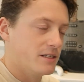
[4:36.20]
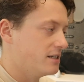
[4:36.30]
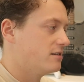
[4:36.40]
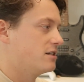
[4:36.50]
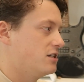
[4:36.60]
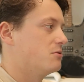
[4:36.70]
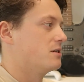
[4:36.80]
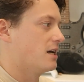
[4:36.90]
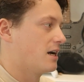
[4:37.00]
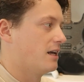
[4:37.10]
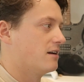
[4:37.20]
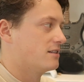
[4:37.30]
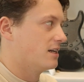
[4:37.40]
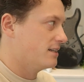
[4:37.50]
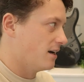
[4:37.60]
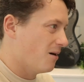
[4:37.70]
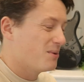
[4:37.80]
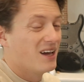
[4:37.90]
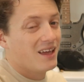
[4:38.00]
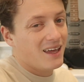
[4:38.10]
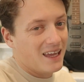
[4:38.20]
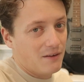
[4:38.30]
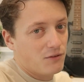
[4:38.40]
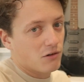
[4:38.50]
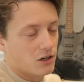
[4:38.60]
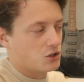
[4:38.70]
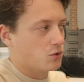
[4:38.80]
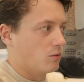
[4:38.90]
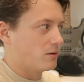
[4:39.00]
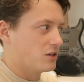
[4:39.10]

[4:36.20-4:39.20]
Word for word: me motivated and pushed me through, especially when I was